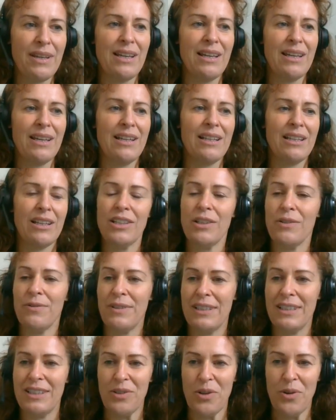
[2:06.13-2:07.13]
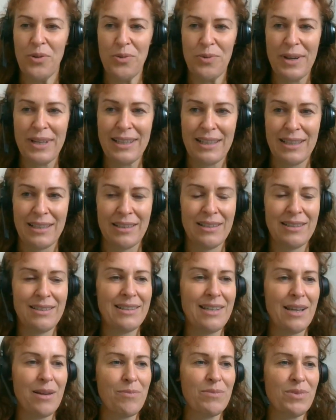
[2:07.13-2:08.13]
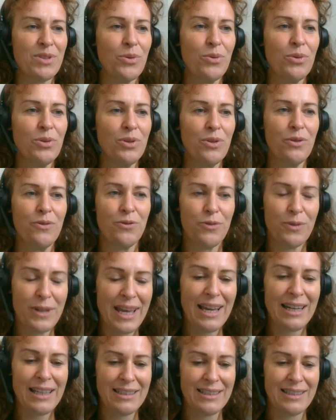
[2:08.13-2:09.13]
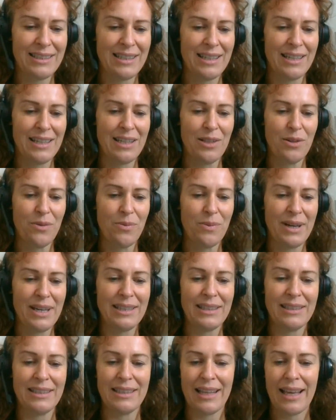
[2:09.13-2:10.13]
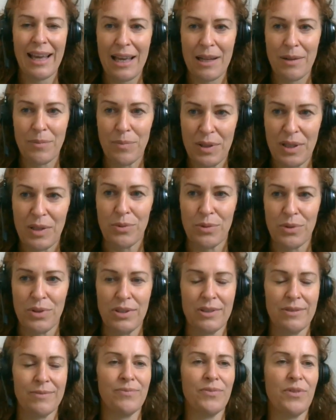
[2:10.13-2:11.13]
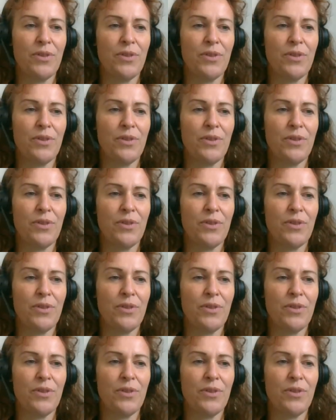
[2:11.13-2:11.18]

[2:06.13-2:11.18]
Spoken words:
a lot of it is already some sort of reality in a way that it can be used.